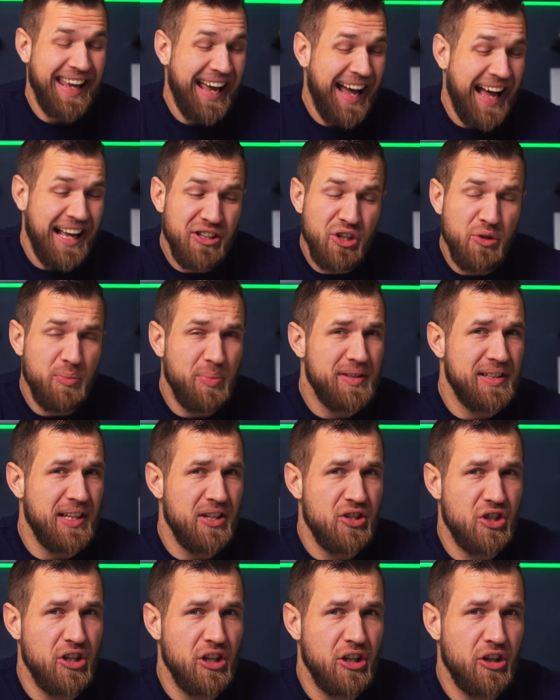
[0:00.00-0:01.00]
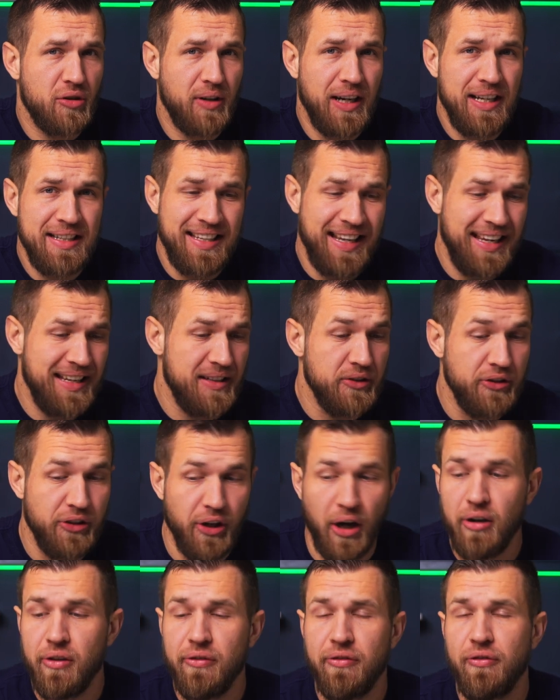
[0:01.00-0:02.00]
Can you potentially create a
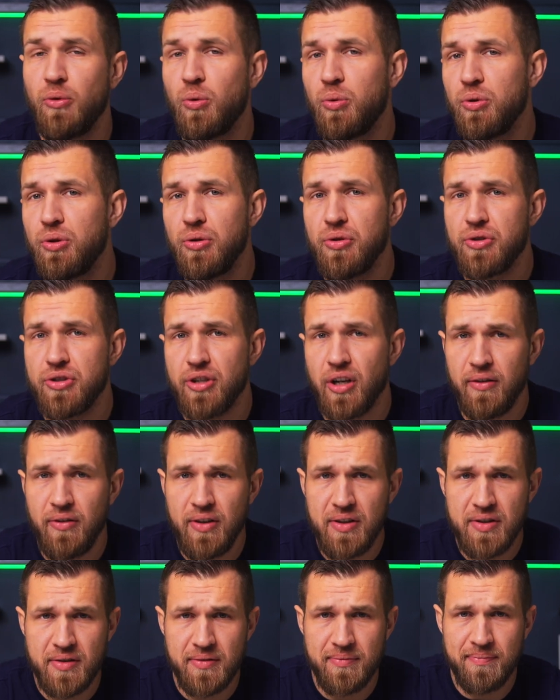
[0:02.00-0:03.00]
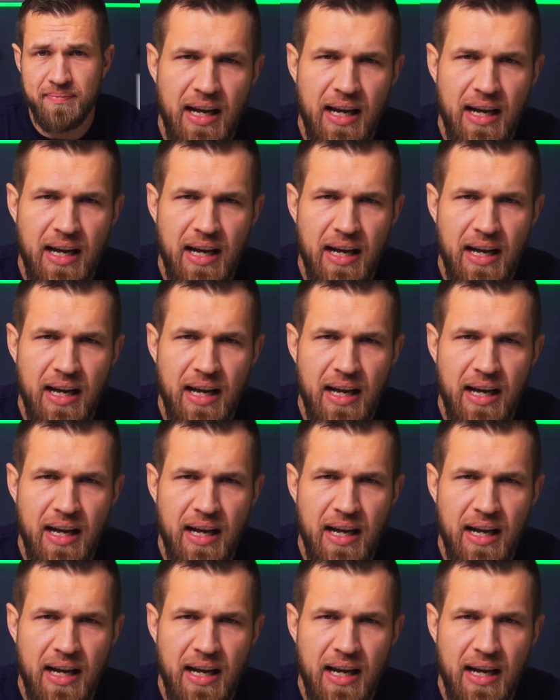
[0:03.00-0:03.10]
done for you service?